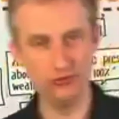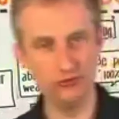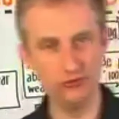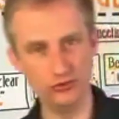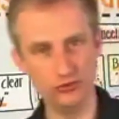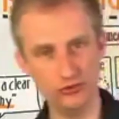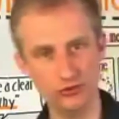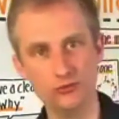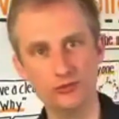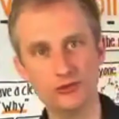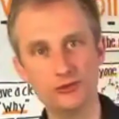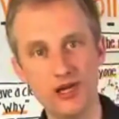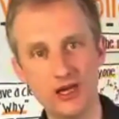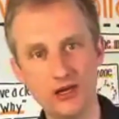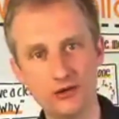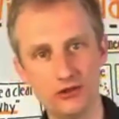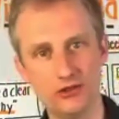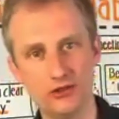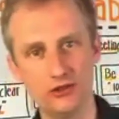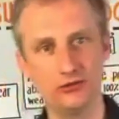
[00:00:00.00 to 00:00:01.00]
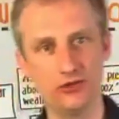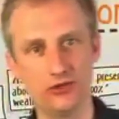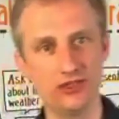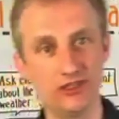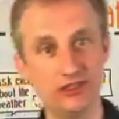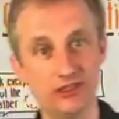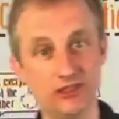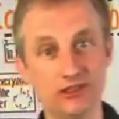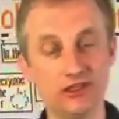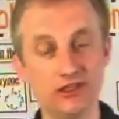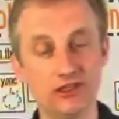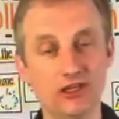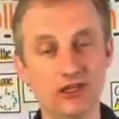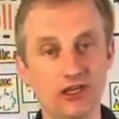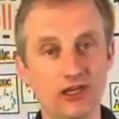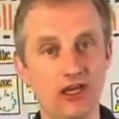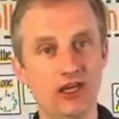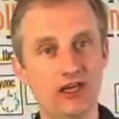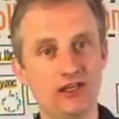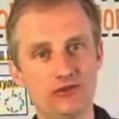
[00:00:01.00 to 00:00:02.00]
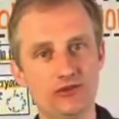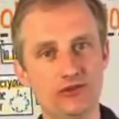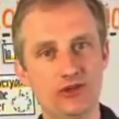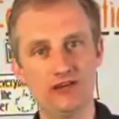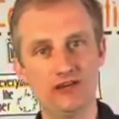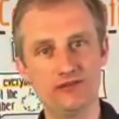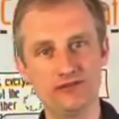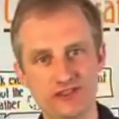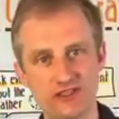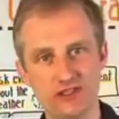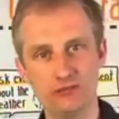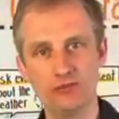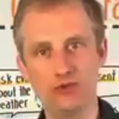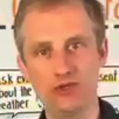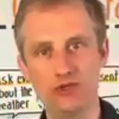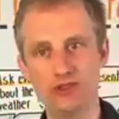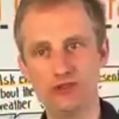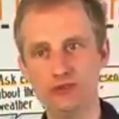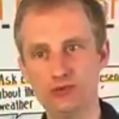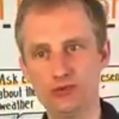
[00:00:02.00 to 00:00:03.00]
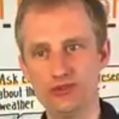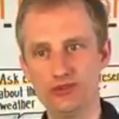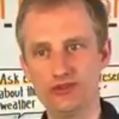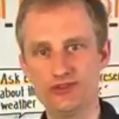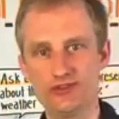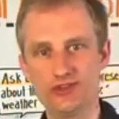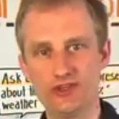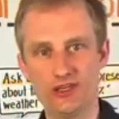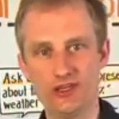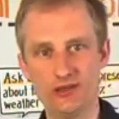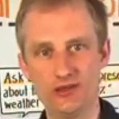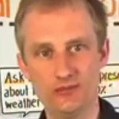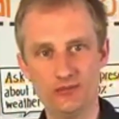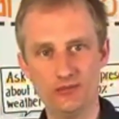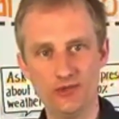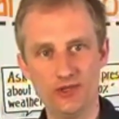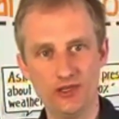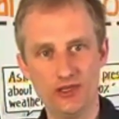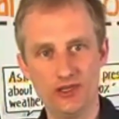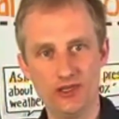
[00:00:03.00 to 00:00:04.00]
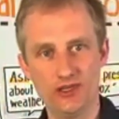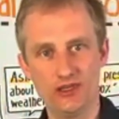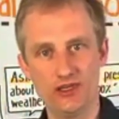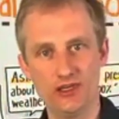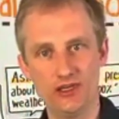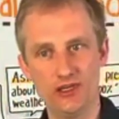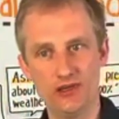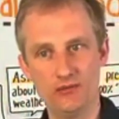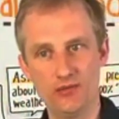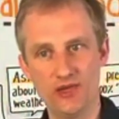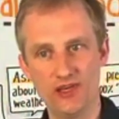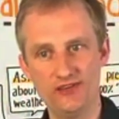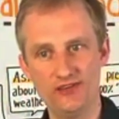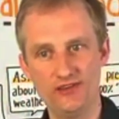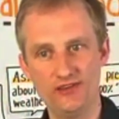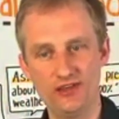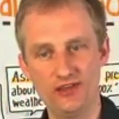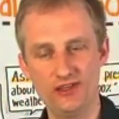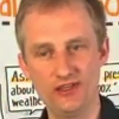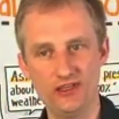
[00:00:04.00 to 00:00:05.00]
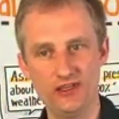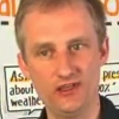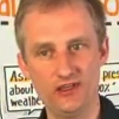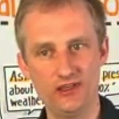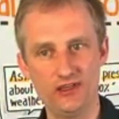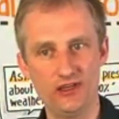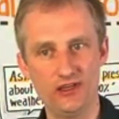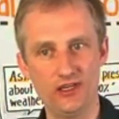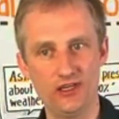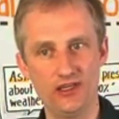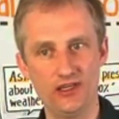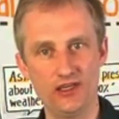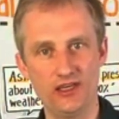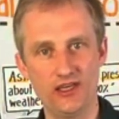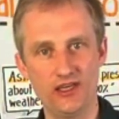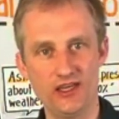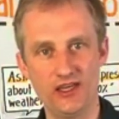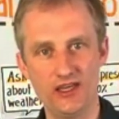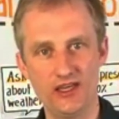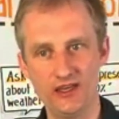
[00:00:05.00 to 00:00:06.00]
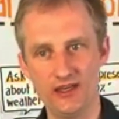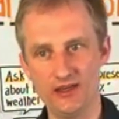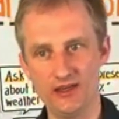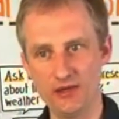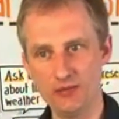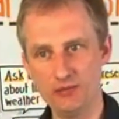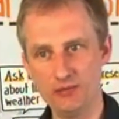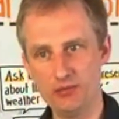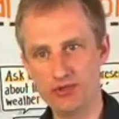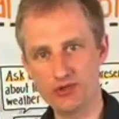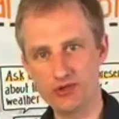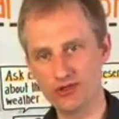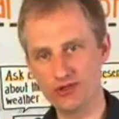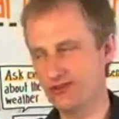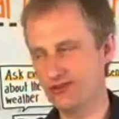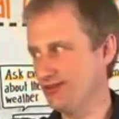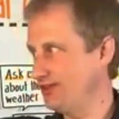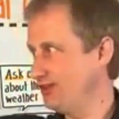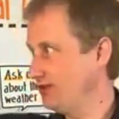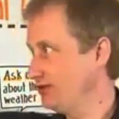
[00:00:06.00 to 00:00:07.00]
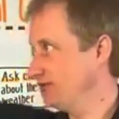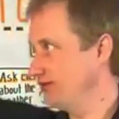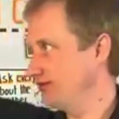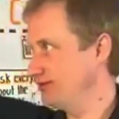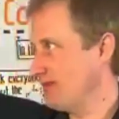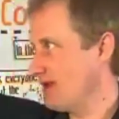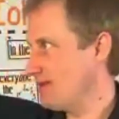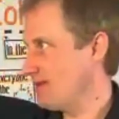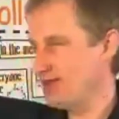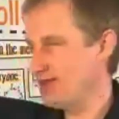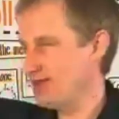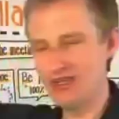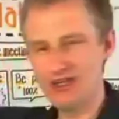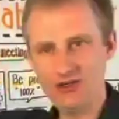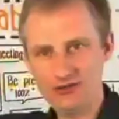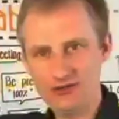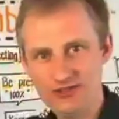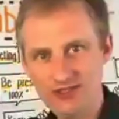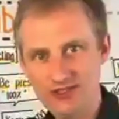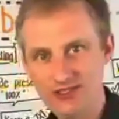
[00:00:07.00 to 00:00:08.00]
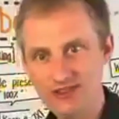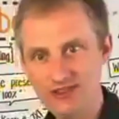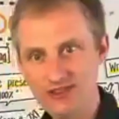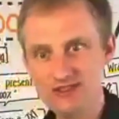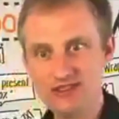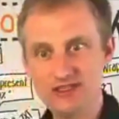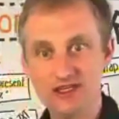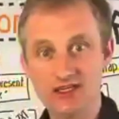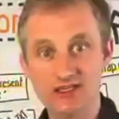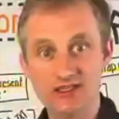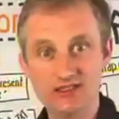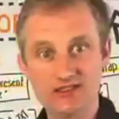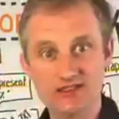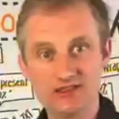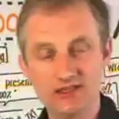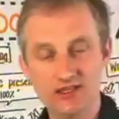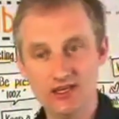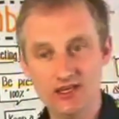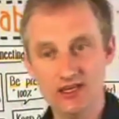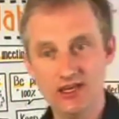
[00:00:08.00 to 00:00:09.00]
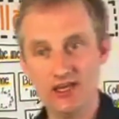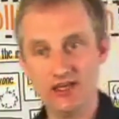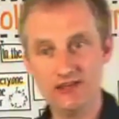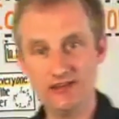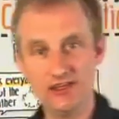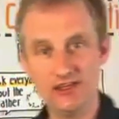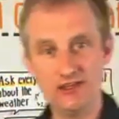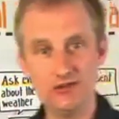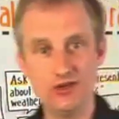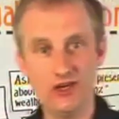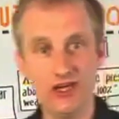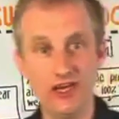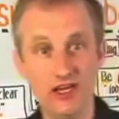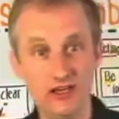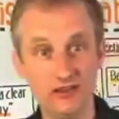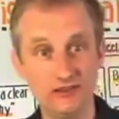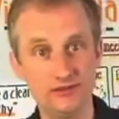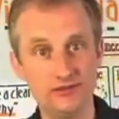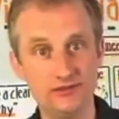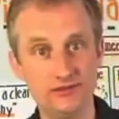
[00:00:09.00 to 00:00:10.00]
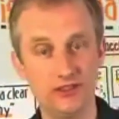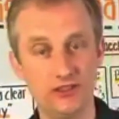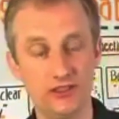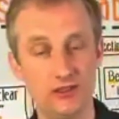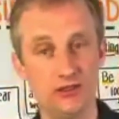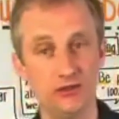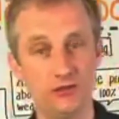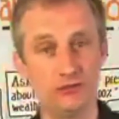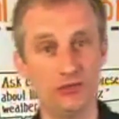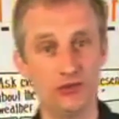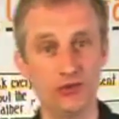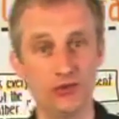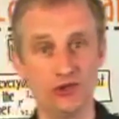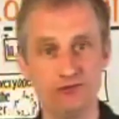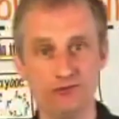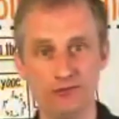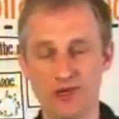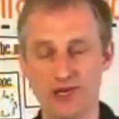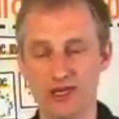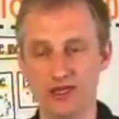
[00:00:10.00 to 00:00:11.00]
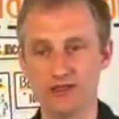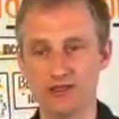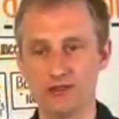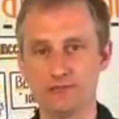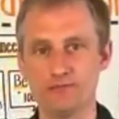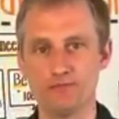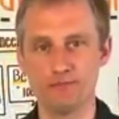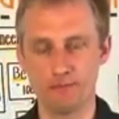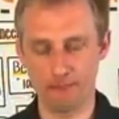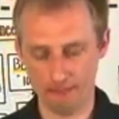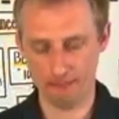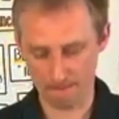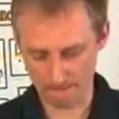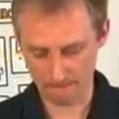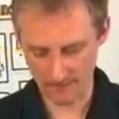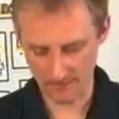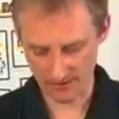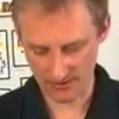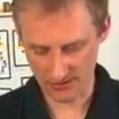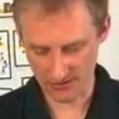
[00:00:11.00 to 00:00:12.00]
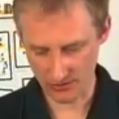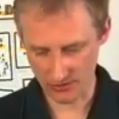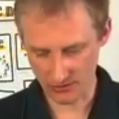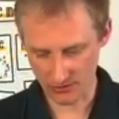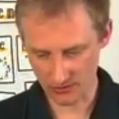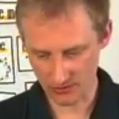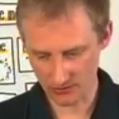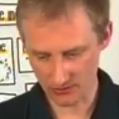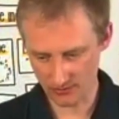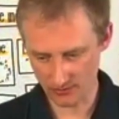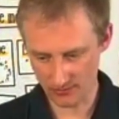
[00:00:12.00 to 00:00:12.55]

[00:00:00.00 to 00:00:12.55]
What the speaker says: rooms parallel running, and you have someone who is basically a proxy who is mapping out the insights, and then you have a brief back. So